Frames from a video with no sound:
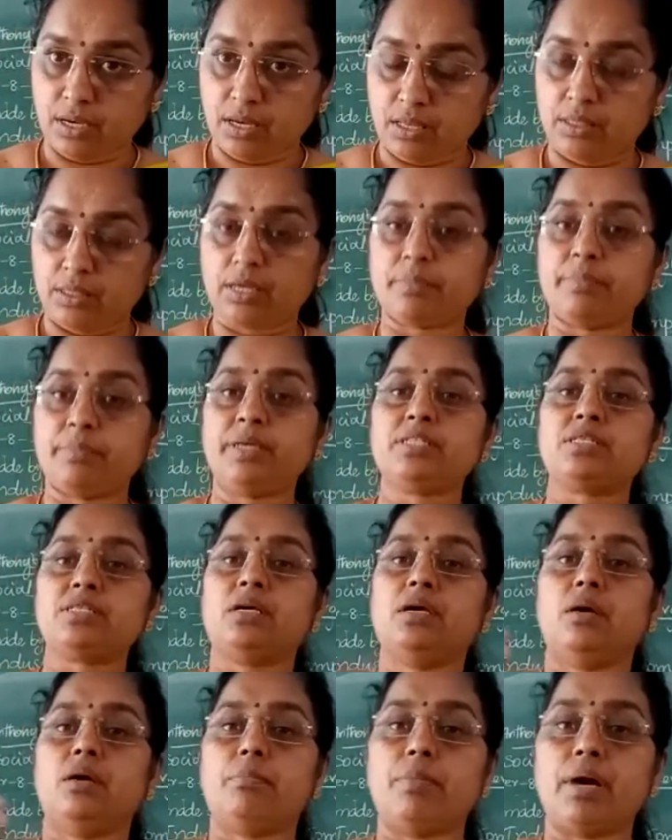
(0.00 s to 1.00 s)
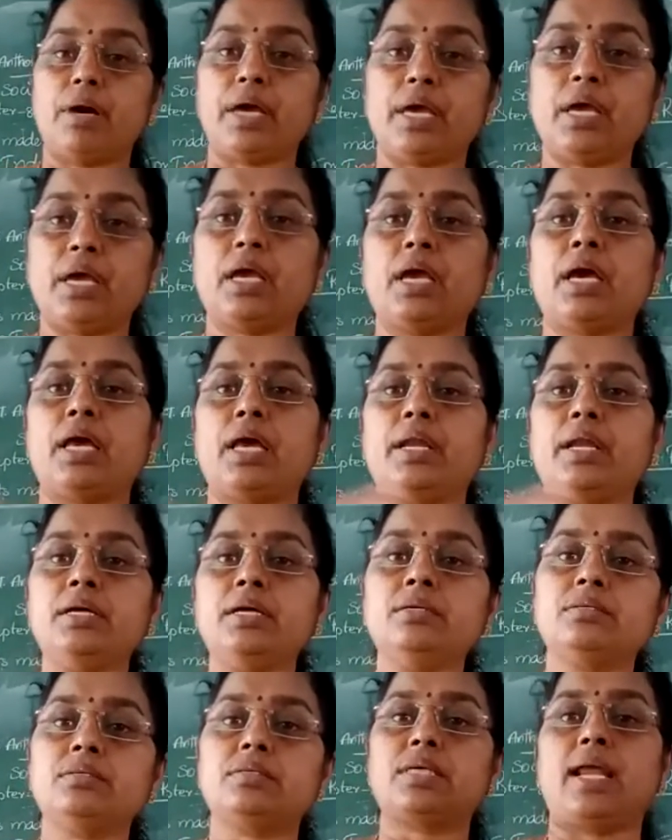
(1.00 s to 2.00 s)
That means buying and
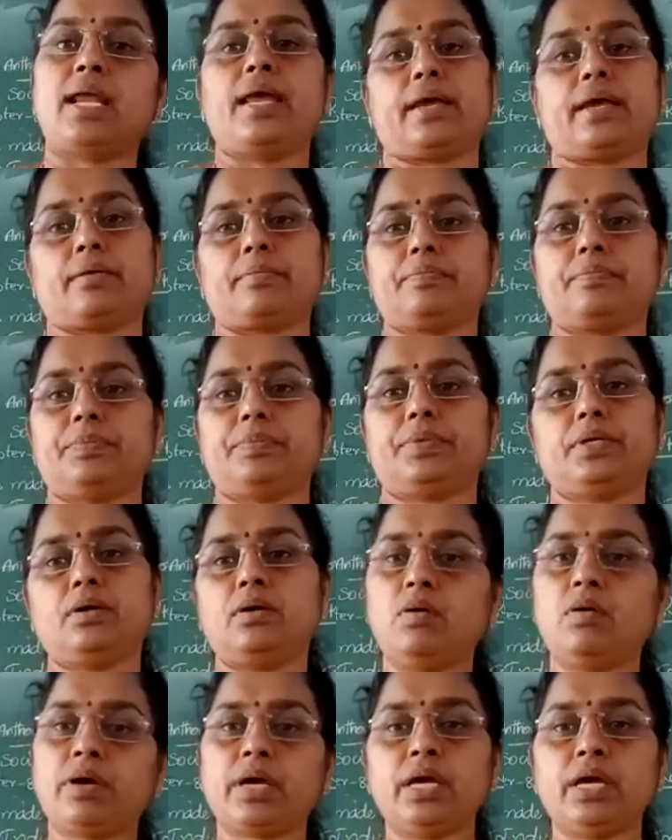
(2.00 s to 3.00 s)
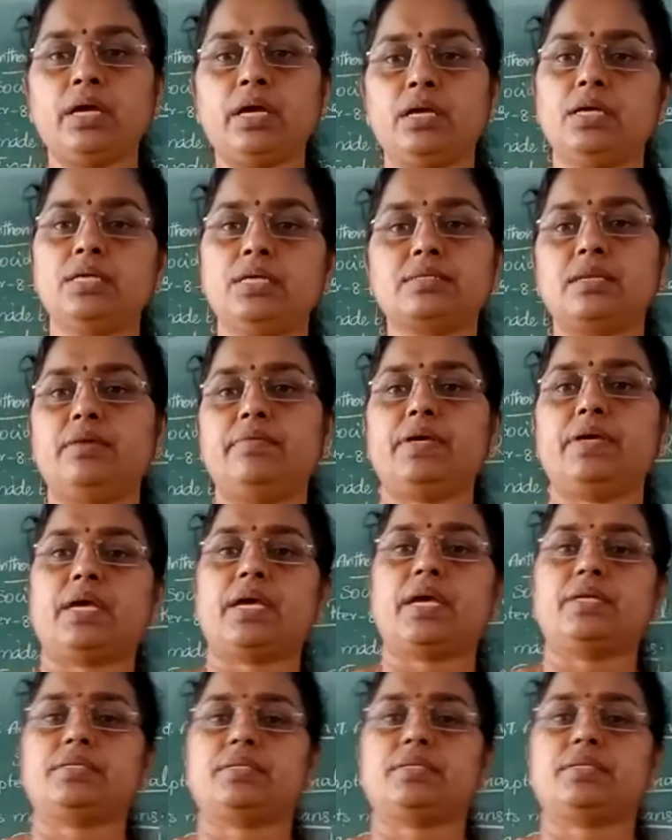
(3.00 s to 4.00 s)
selling. Okay, easily we
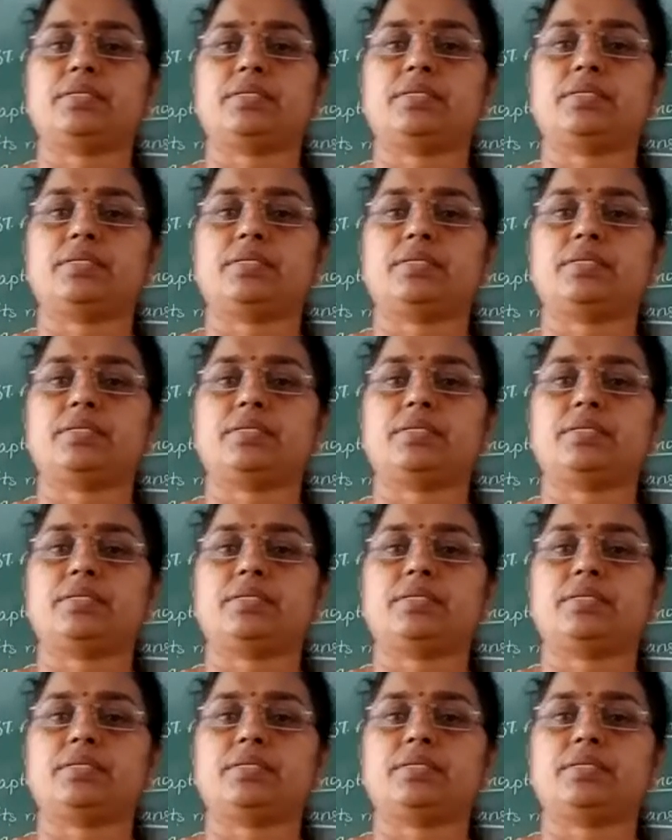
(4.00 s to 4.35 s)
can say.